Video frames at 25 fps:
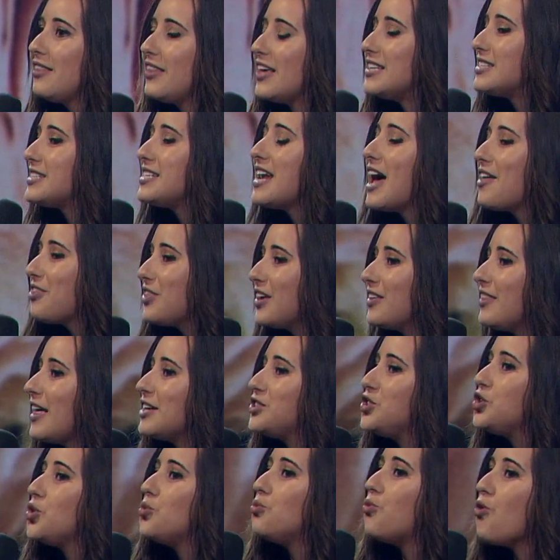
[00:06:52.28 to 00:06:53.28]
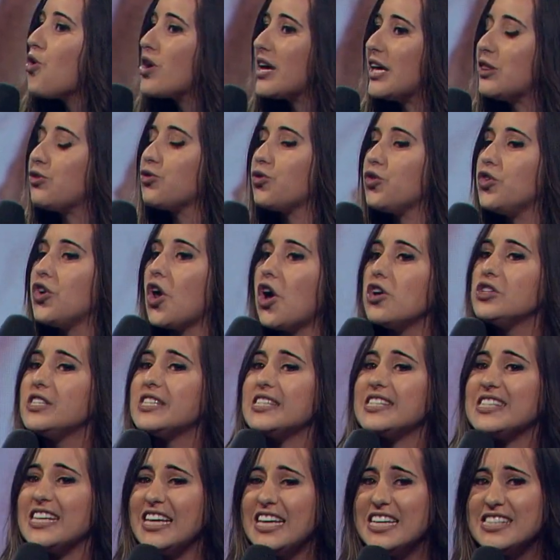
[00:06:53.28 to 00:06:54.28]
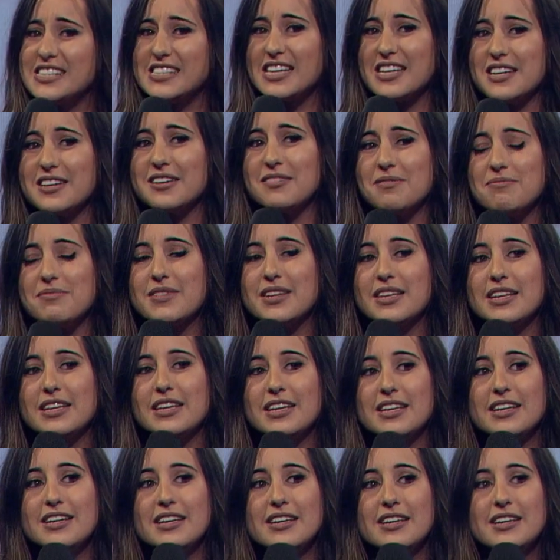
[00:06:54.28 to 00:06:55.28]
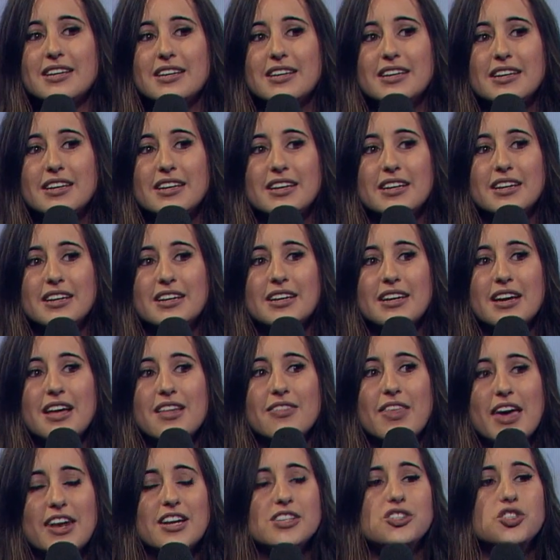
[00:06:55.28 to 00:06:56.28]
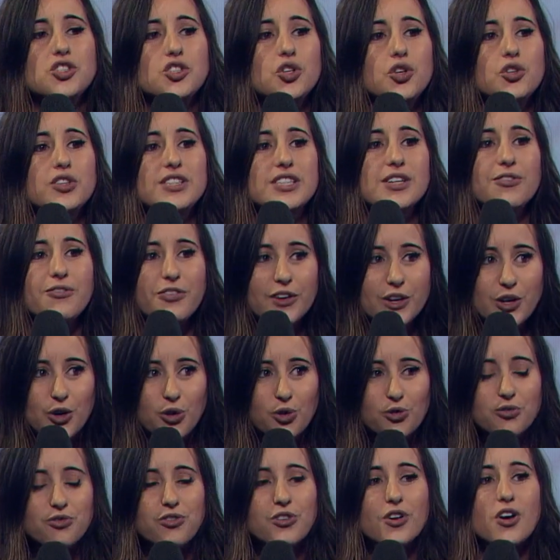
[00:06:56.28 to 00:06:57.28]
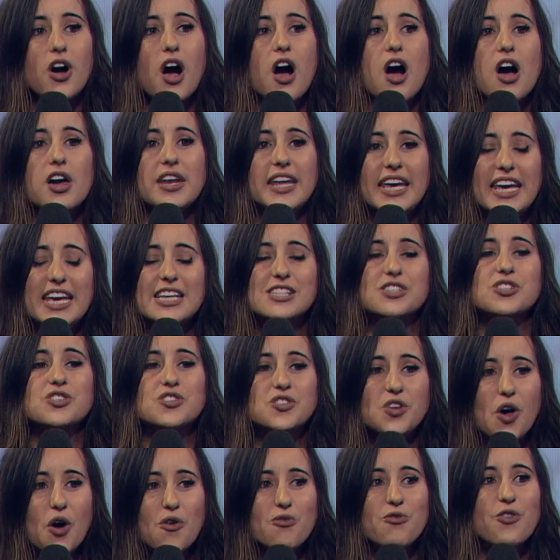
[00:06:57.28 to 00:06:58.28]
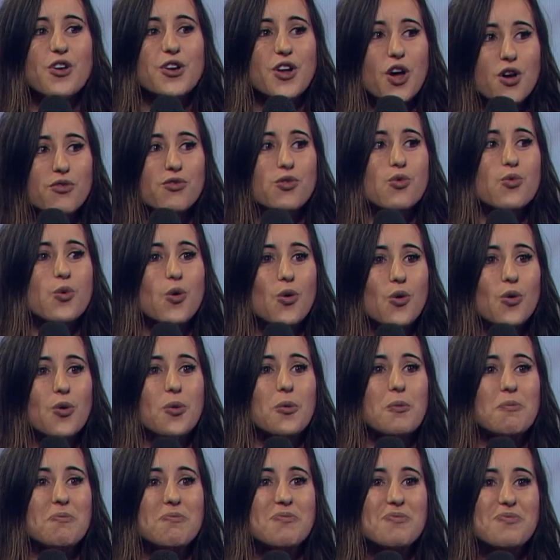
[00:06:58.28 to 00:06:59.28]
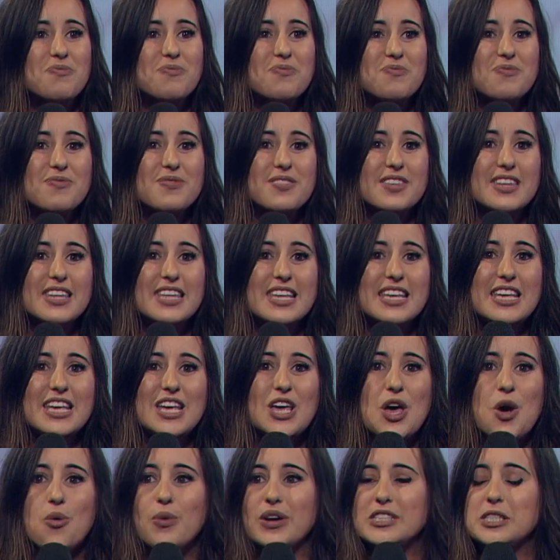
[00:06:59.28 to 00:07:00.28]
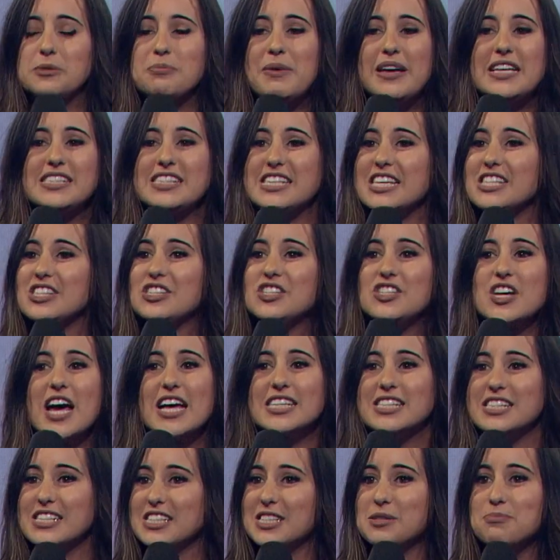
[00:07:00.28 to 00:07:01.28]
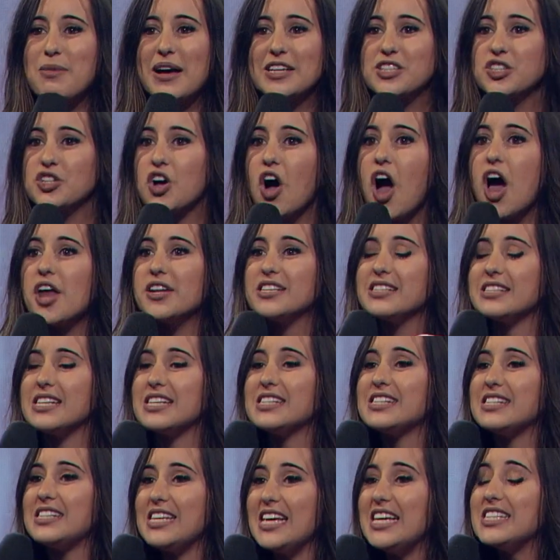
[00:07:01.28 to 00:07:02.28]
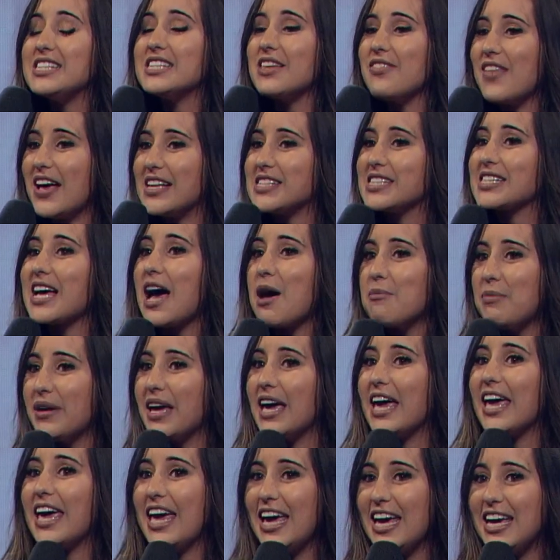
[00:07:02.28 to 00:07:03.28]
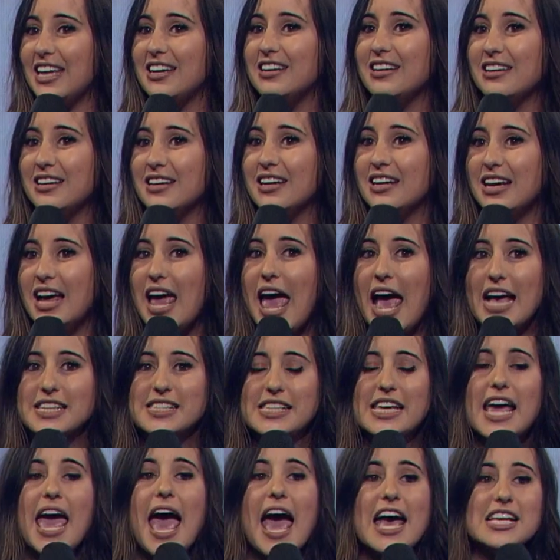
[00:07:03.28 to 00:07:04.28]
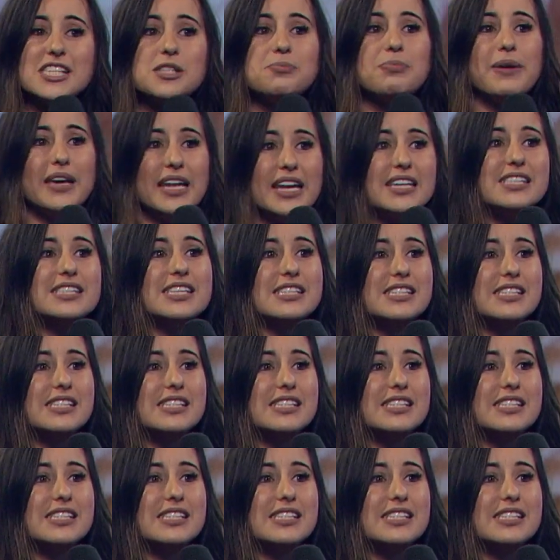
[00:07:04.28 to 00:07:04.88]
There's nothing that you're walking through, no season that is too difficult for God. He is sovereign over all. Which means he's just as much God as the season that's coming ahead as he has been as